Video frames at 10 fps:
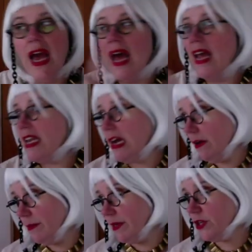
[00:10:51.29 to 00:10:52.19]
and now
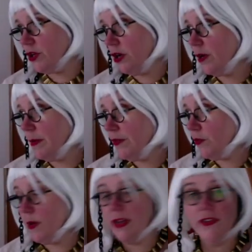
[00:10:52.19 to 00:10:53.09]
I'm going to talk about
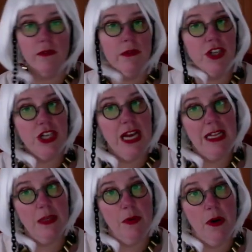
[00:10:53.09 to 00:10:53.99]
the ways in which
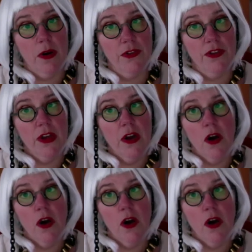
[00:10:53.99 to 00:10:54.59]
cat's paws